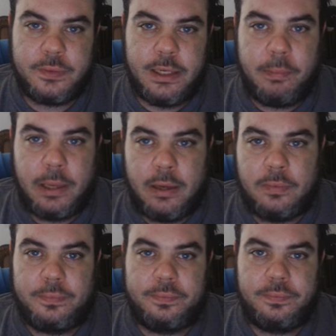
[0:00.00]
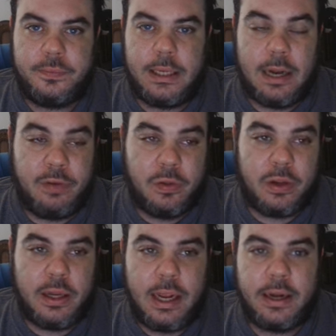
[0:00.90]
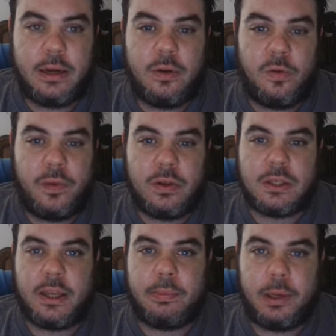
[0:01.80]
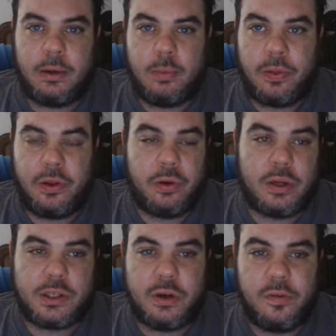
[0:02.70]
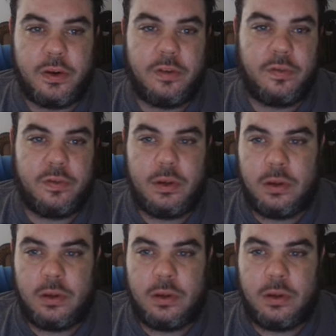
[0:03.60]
And me and every other Canadian who feels like me, whether you're conservative,